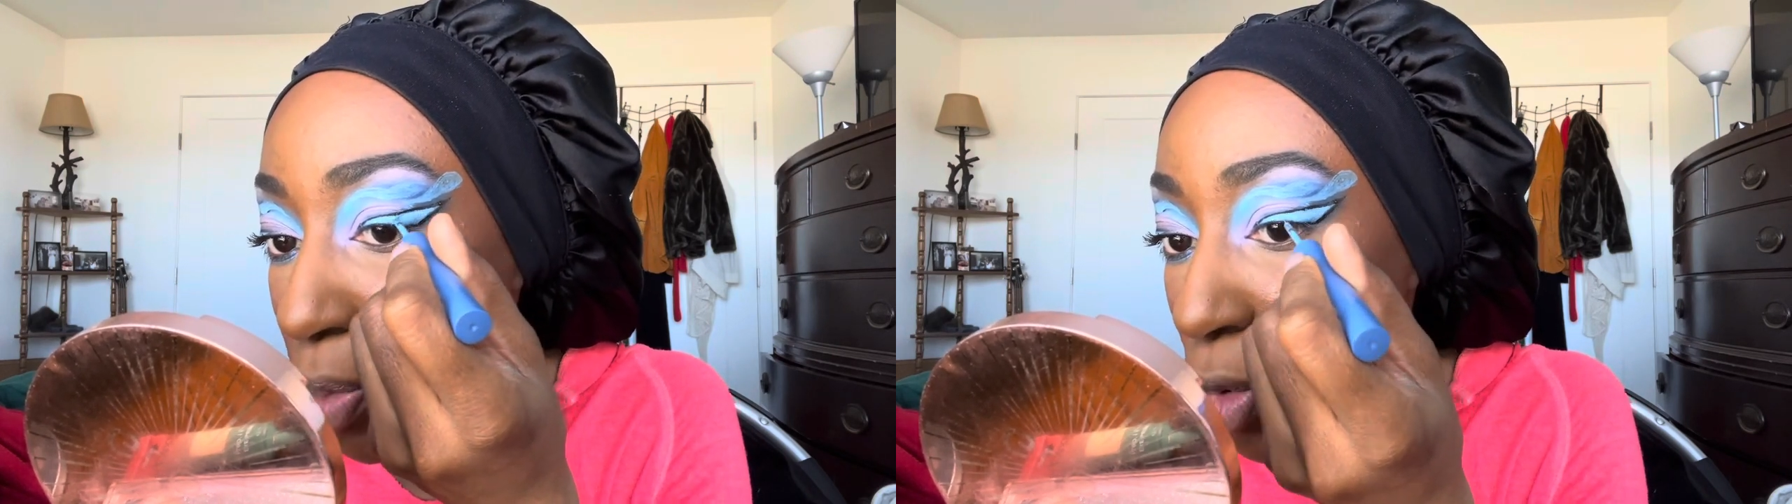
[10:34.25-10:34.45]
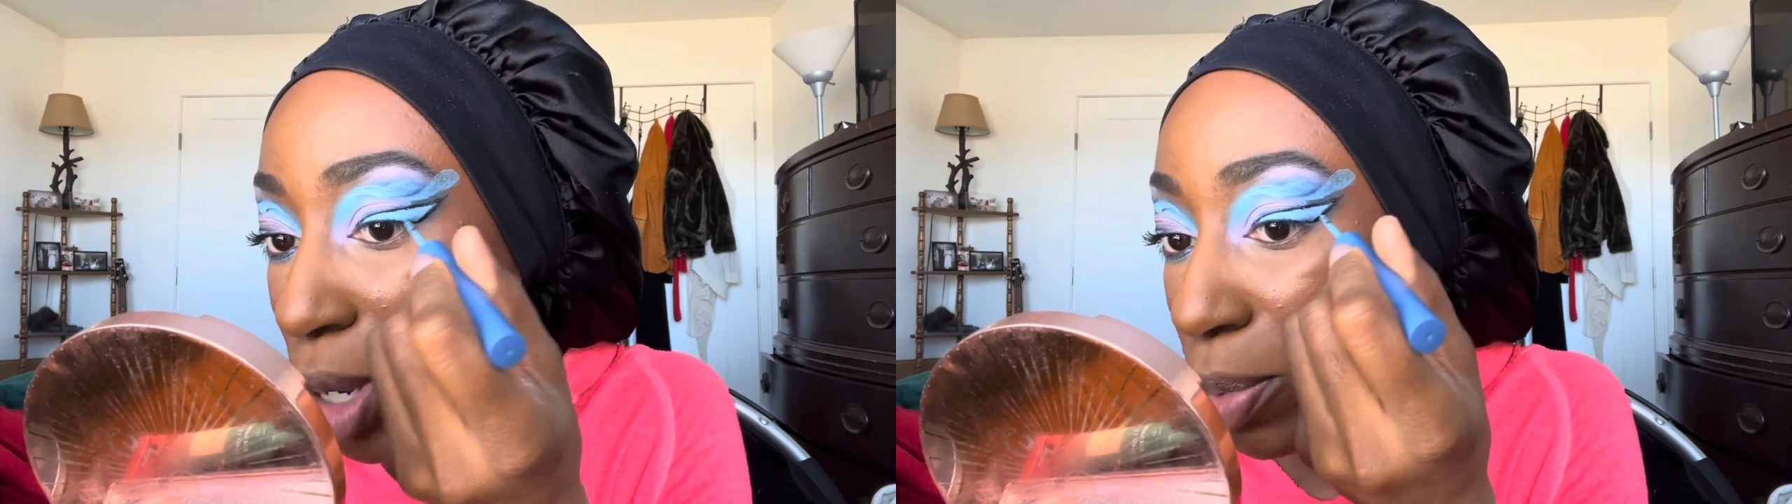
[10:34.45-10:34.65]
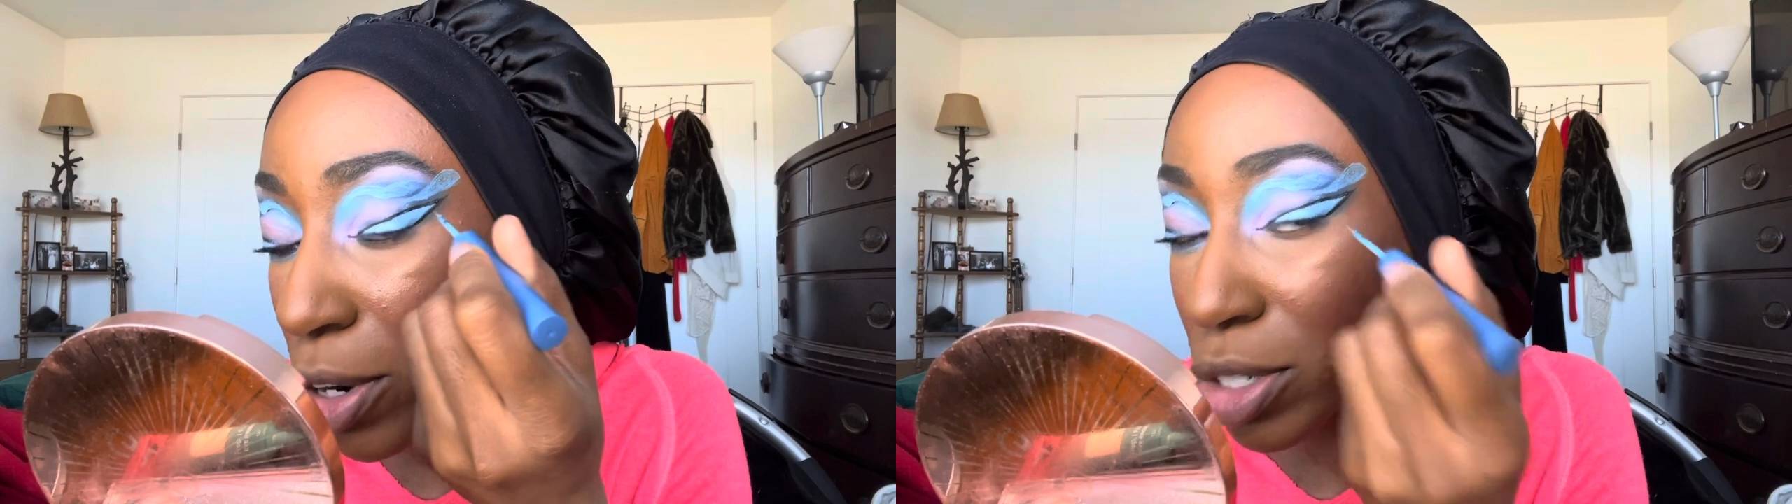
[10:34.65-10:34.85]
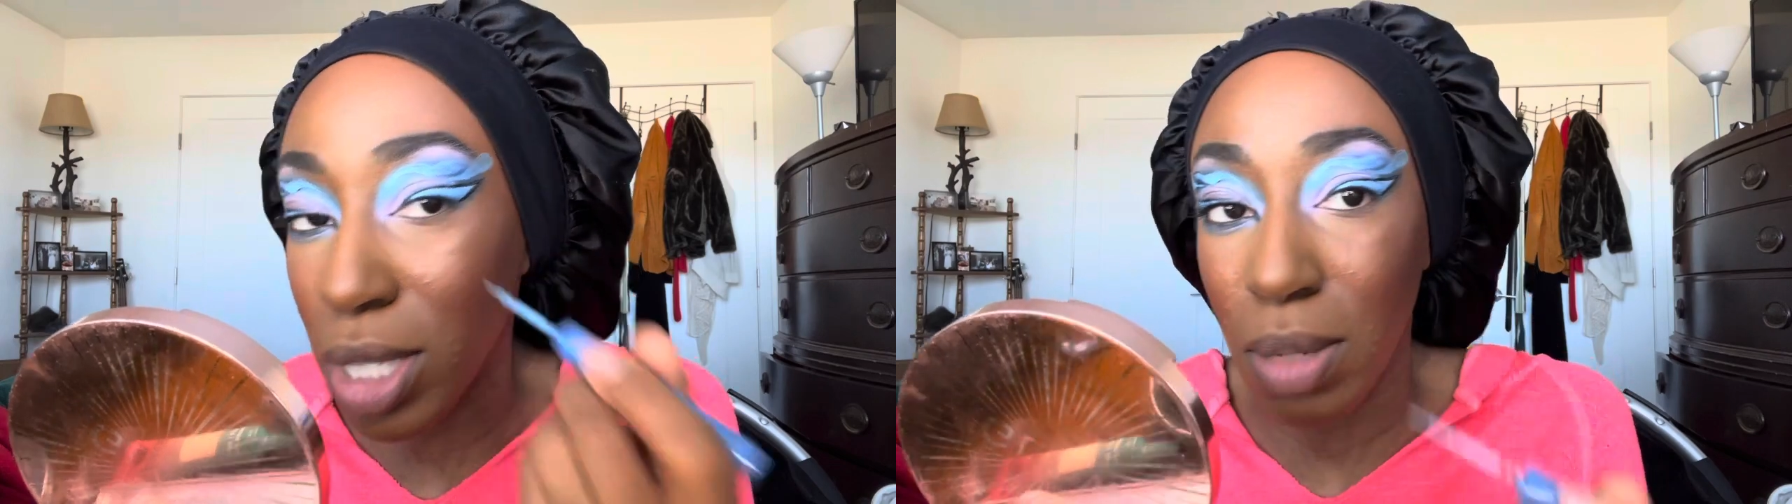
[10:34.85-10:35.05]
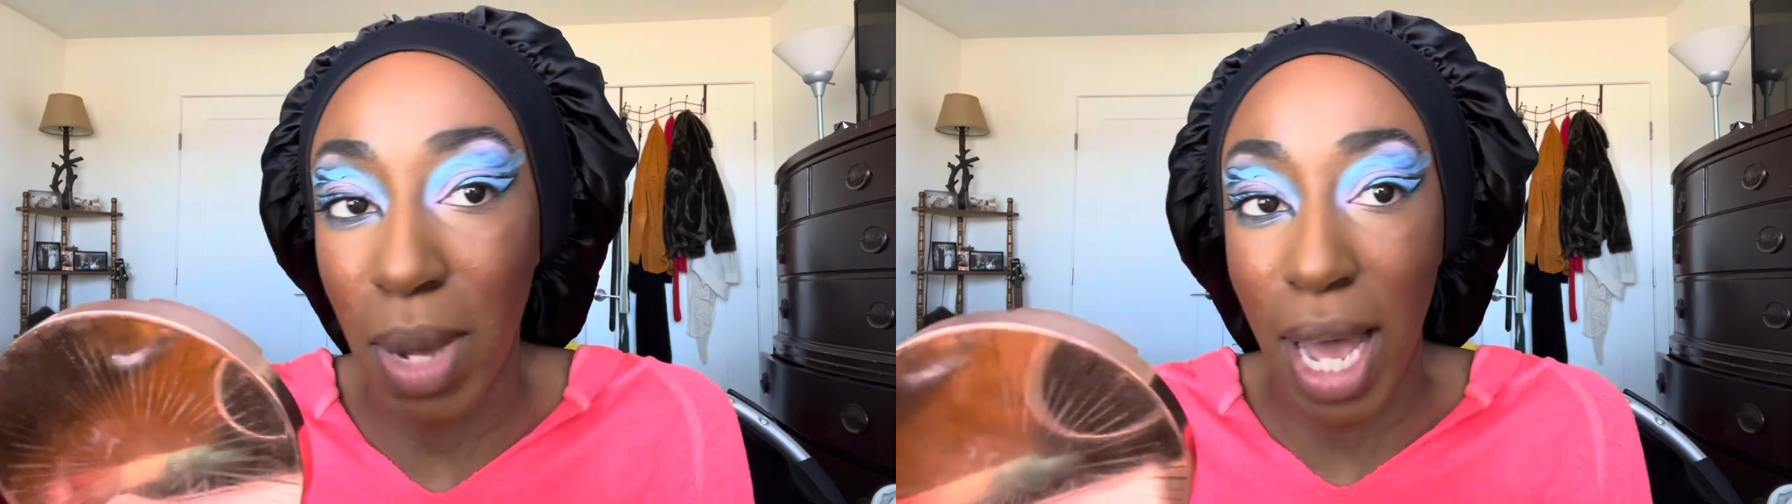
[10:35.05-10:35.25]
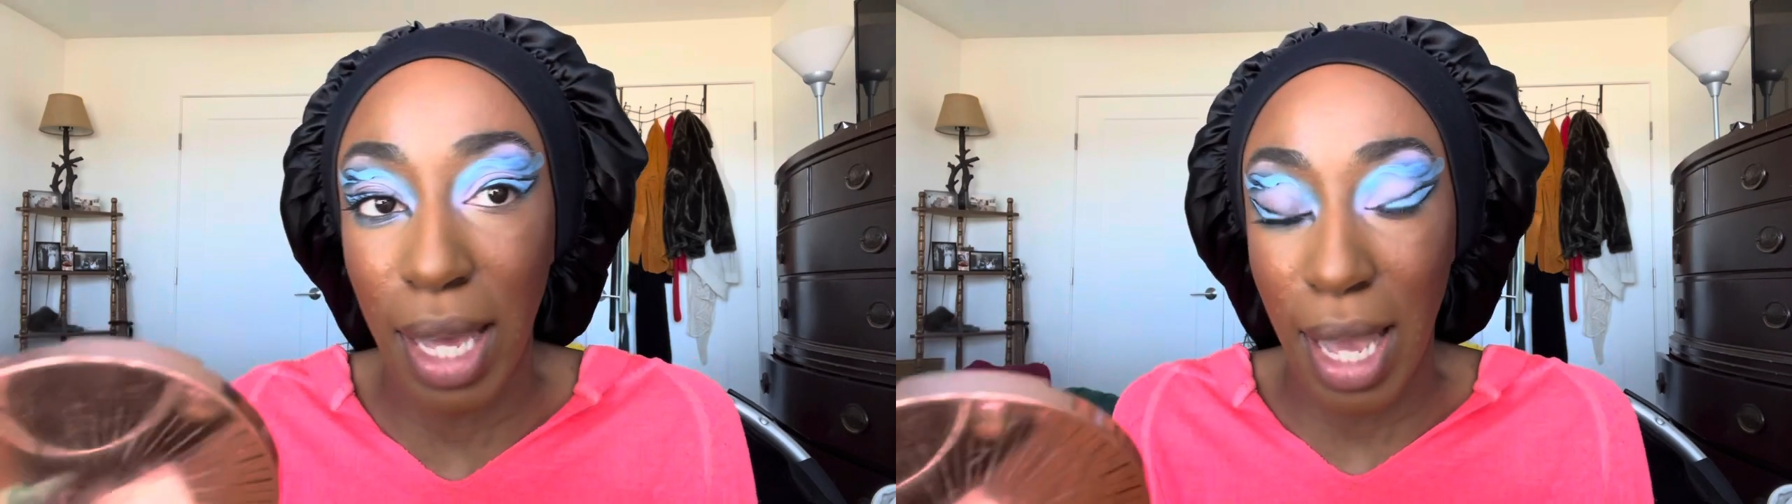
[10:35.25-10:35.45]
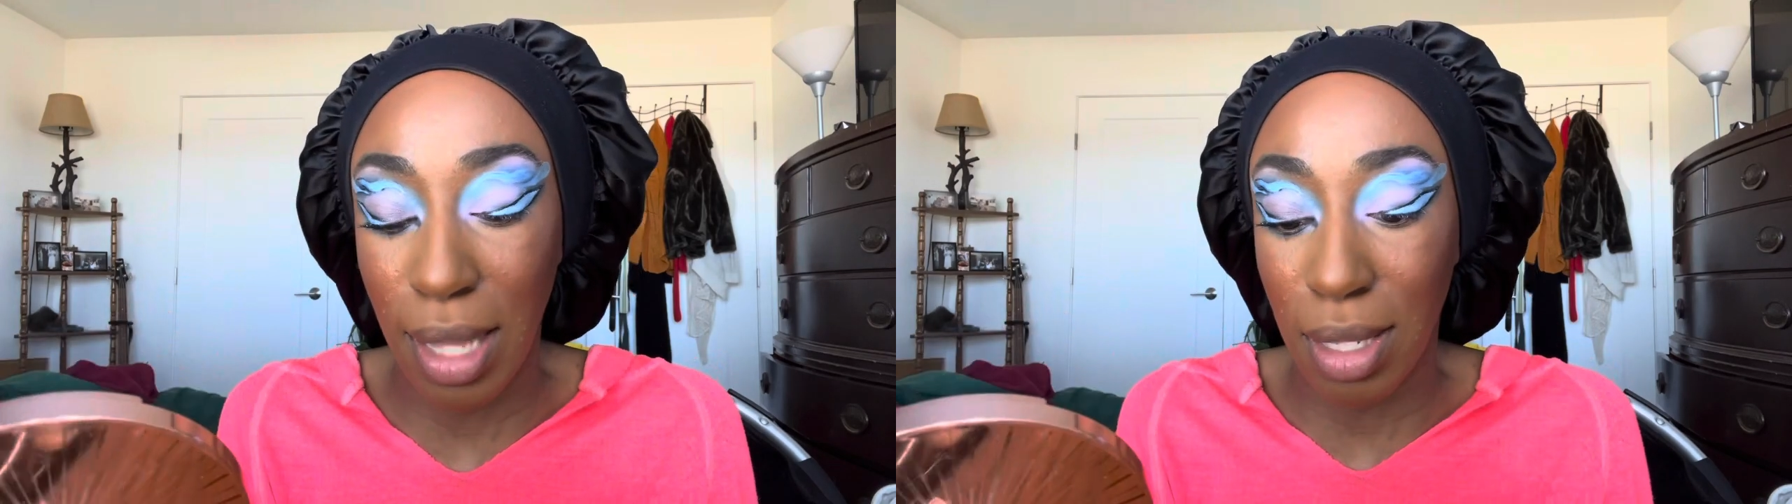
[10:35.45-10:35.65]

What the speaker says: repurchased my Can't